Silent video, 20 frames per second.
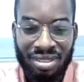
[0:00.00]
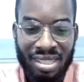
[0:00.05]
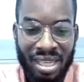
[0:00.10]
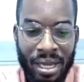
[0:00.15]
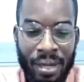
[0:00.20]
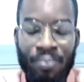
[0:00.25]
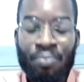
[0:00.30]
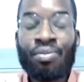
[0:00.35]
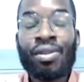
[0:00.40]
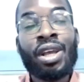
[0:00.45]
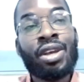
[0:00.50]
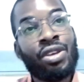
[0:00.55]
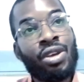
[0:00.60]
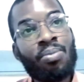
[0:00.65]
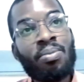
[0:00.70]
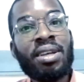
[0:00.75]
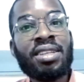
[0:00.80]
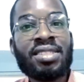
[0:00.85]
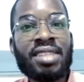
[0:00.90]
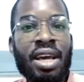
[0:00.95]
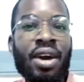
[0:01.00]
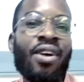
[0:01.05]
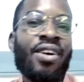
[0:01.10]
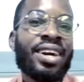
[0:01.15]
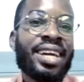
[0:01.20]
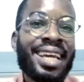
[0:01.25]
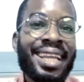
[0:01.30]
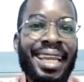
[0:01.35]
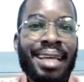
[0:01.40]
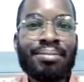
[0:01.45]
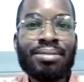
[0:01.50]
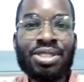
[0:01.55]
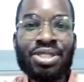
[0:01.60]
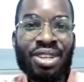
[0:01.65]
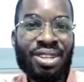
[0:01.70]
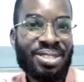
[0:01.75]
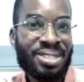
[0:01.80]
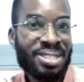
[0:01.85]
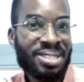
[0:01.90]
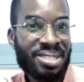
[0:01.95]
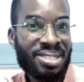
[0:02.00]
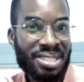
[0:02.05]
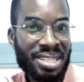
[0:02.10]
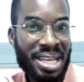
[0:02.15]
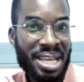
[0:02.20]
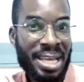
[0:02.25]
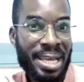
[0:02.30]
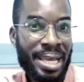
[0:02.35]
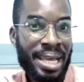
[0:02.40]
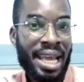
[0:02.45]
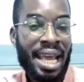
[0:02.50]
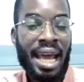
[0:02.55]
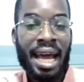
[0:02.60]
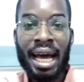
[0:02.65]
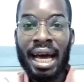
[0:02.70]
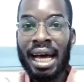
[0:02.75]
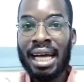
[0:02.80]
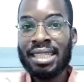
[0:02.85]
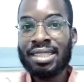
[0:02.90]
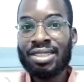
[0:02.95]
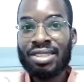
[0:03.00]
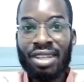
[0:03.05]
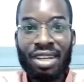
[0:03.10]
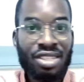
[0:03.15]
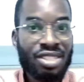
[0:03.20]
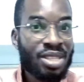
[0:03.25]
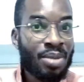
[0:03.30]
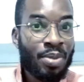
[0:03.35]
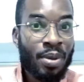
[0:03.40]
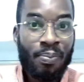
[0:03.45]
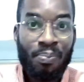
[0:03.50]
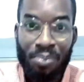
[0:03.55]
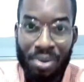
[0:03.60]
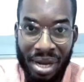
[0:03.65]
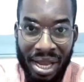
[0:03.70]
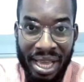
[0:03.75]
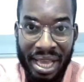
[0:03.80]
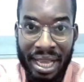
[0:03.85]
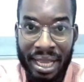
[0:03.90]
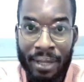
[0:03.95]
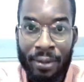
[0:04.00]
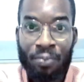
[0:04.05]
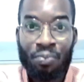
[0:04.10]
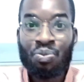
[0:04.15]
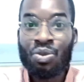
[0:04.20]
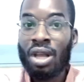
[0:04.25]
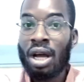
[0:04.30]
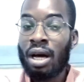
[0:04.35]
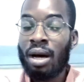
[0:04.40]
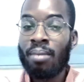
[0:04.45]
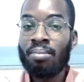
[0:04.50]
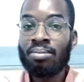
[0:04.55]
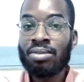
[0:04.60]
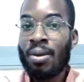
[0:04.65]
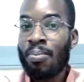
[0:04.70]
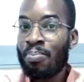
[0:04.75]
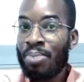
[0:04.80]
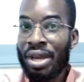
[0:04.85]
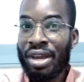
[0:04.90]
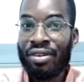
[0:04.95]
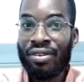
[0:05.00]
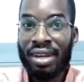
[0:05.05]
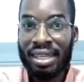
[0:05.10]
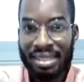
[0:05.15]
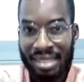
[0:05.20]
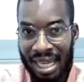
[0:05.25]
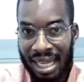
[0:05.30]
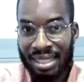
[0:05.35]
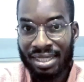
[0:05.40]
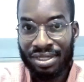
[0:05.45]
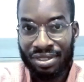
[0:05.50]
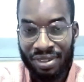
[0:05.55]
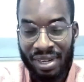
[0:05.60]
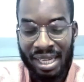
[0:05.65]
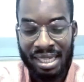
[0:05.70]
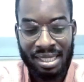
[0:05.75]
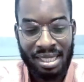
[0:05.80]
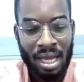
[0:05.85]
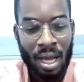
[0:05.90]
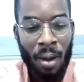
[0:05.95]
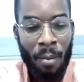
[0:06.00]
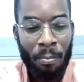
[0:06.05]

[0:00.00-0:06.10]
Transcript: the day, you may say, okay, let me just stay and just be playing um, the parent and the rest.